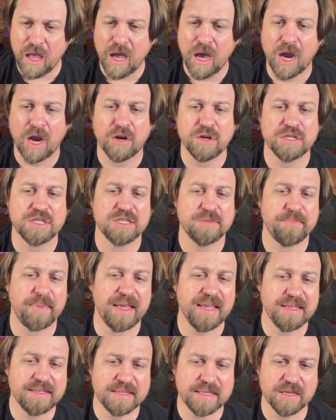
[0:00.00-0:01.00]
Our
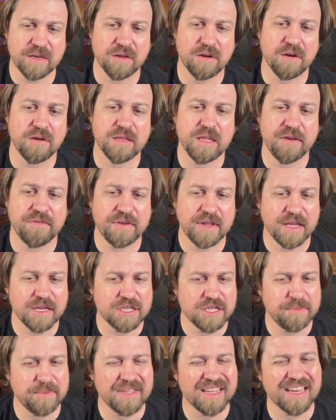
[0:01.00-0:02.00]
spacing on our left hand
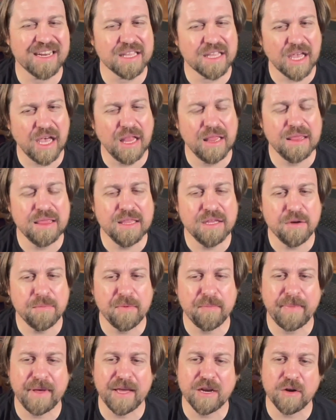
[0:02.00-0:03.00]
should be getting a little
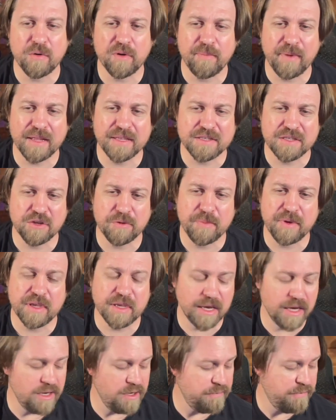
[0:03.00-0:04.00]
bit better. We might still be
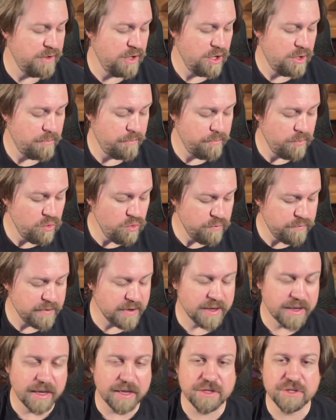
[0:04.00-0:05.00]
kind of
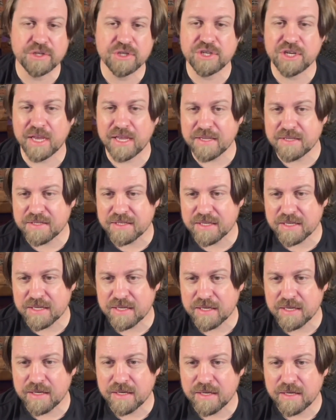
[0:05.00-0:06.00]
moving and
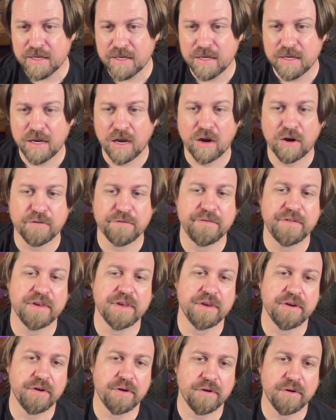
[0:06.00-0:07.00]
chasing our
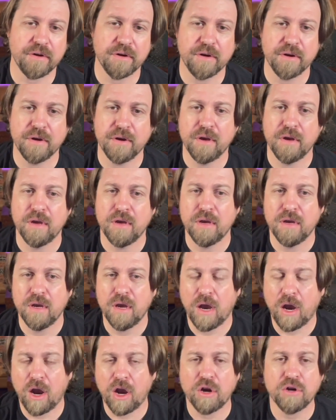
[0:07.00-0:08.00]
finger.
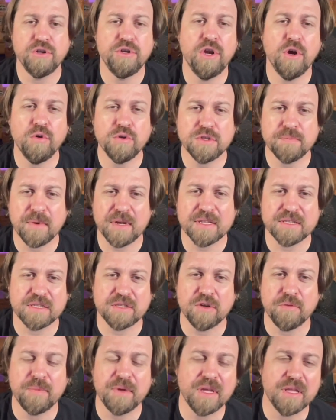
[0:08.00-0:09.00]
Our notes might
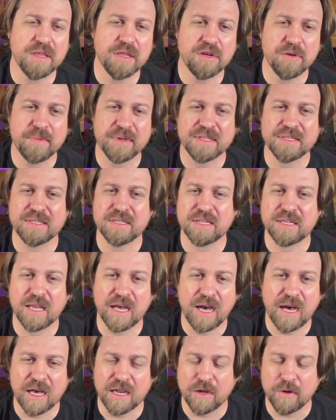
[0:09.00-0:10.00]
still be a little bit
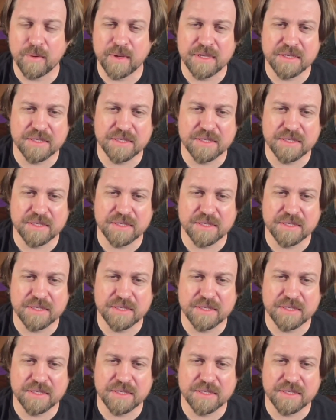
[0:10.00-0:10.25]
staccato-y.